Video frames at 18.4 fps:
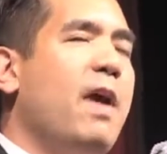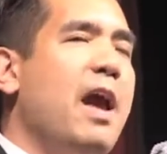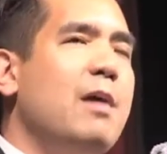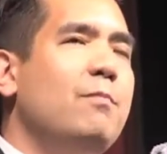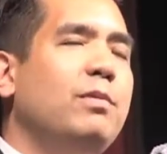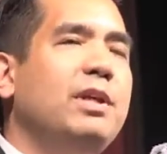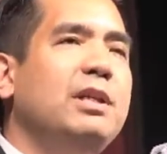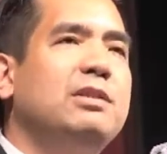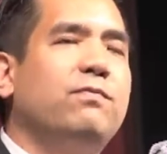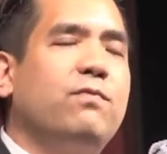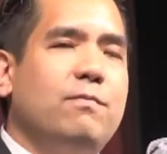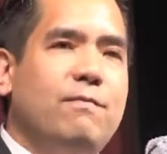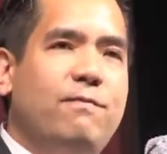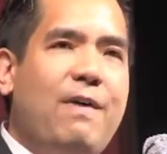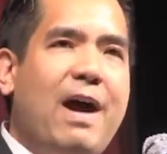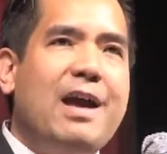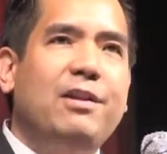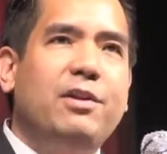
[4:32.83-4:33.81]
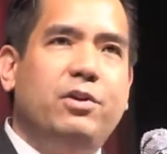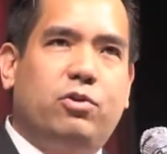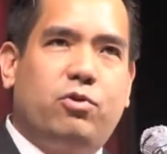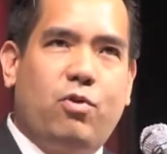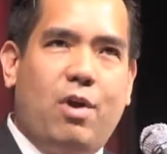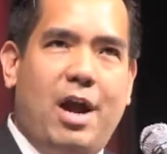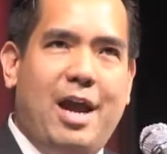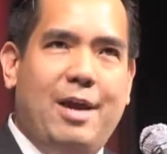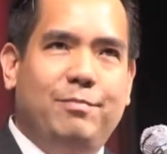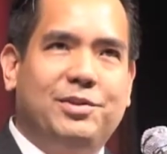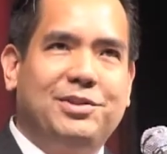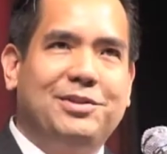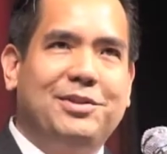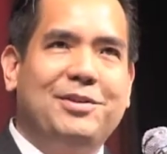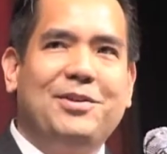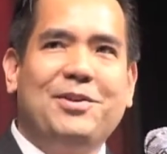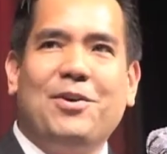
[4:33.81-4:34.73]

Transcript: families from violent crimes,